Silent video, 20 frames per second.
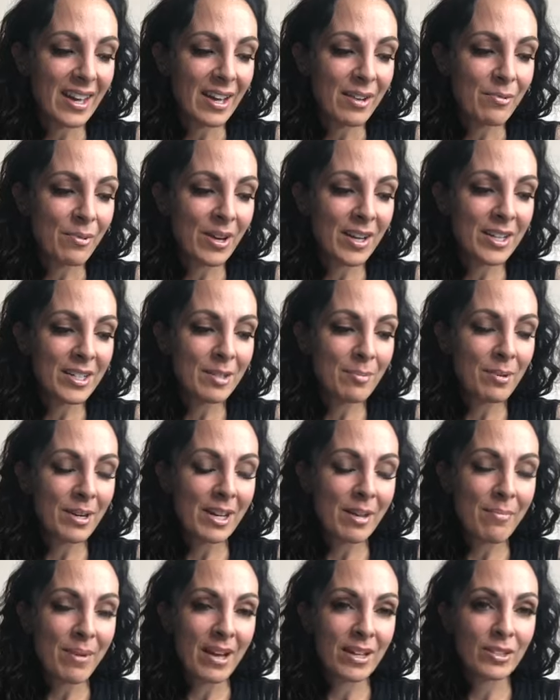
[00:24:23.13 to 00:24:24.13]
wanted to bring
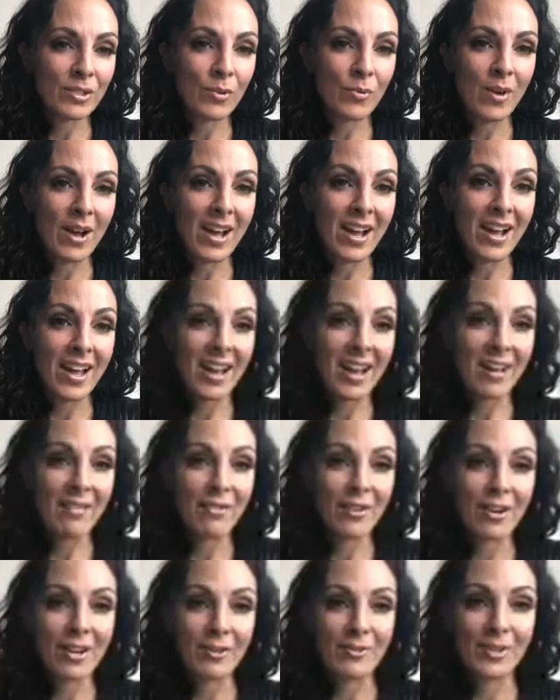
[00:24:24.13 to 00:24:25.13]
it back to why I've
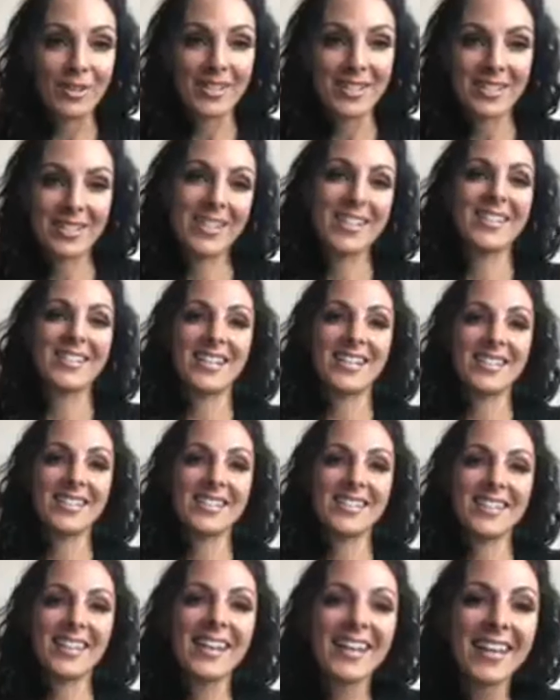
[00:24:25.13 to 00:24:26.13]
already won this
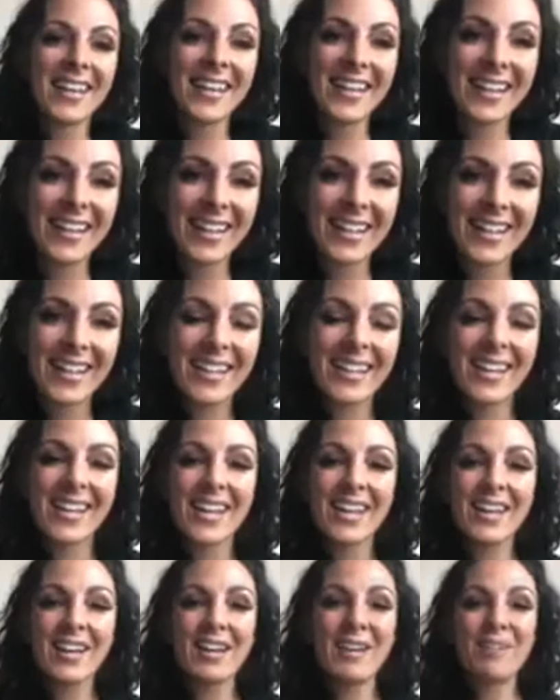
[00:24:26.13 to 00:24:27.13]
contest.
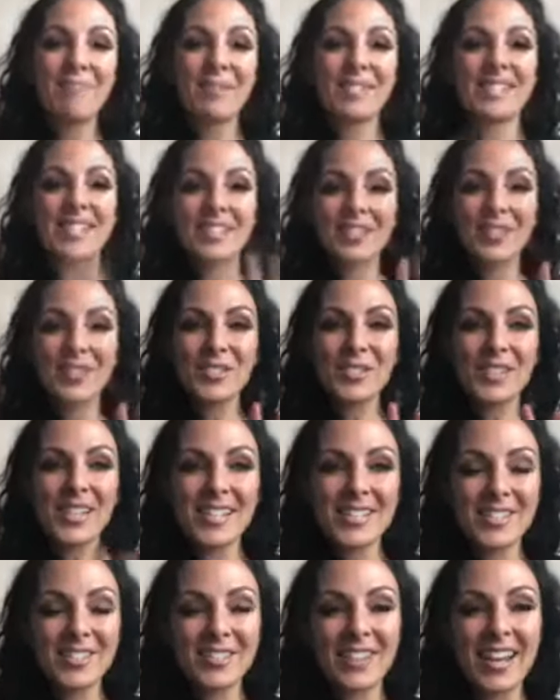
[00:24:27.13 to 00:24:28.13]
Because I told you
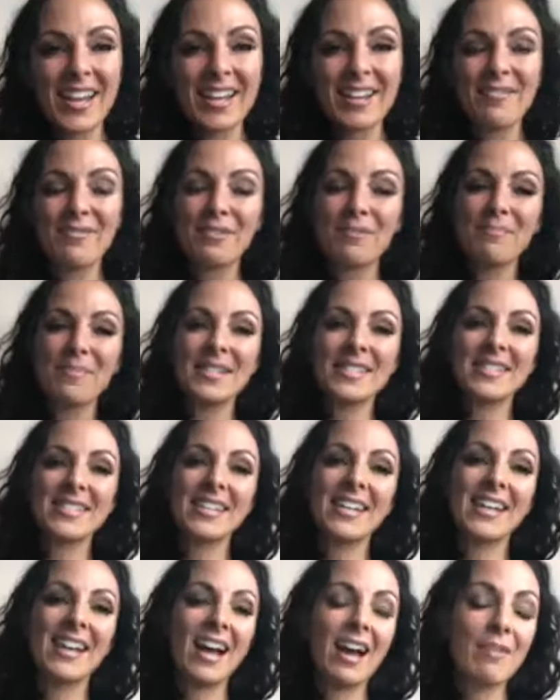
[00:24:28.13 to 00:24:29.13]
yesterday, and if you missed
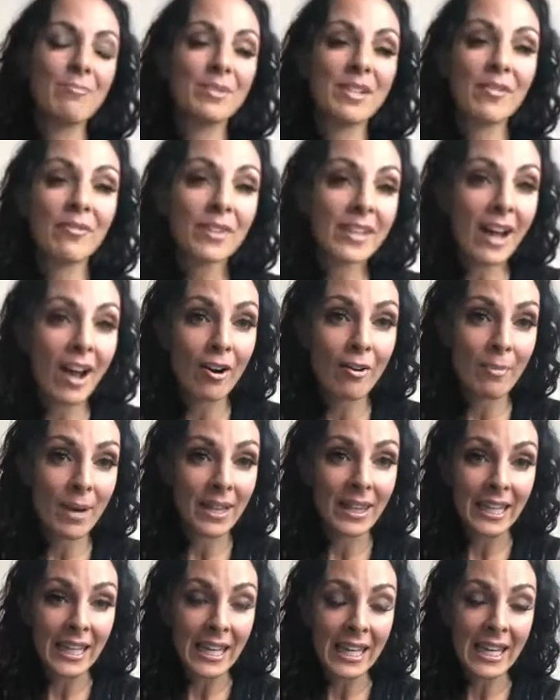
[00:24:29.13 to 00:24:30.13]
it, I'm definitely out of my
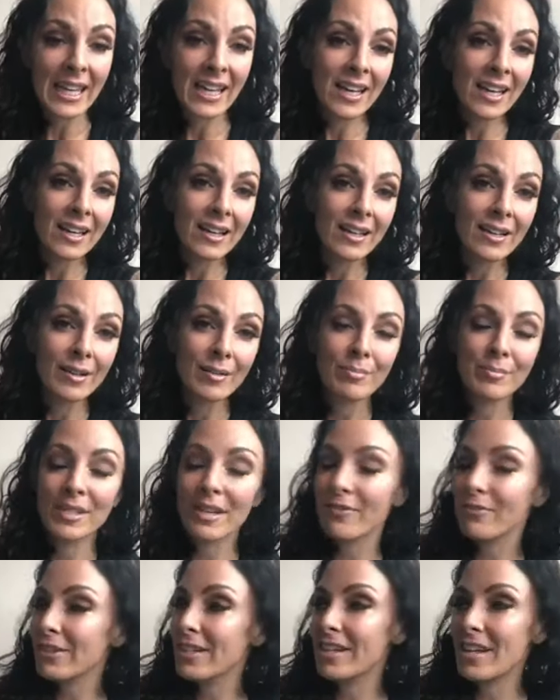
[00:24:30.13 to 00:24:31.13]
league. I'm
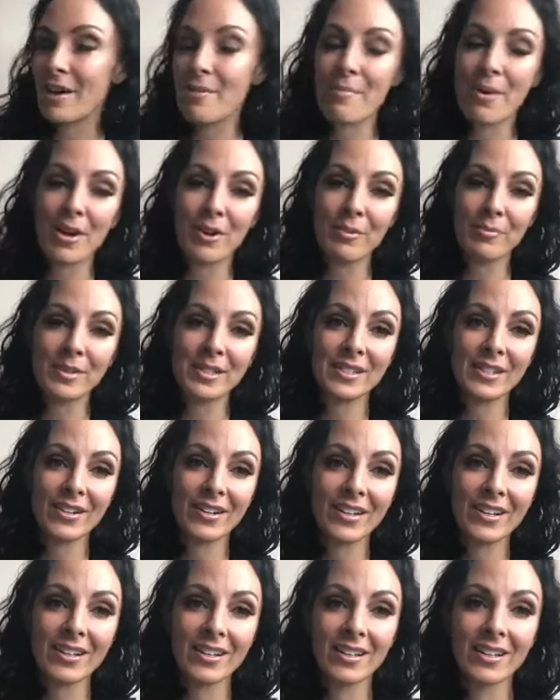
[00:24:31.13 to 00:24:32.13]
definitely not model
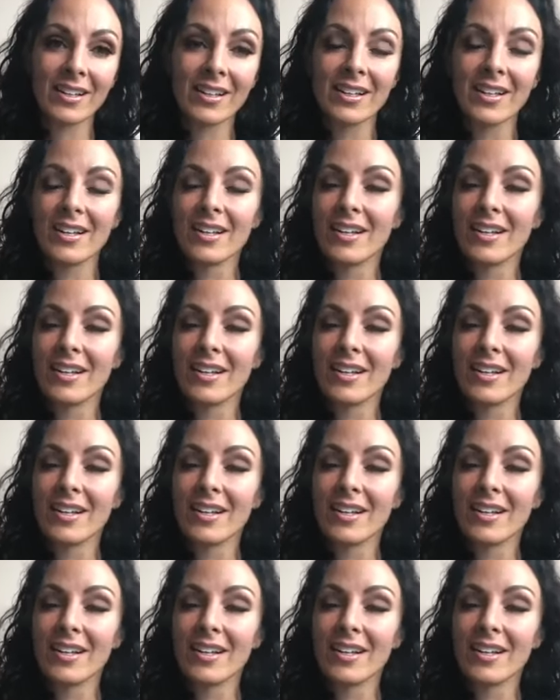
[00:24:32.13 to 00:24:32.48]
material.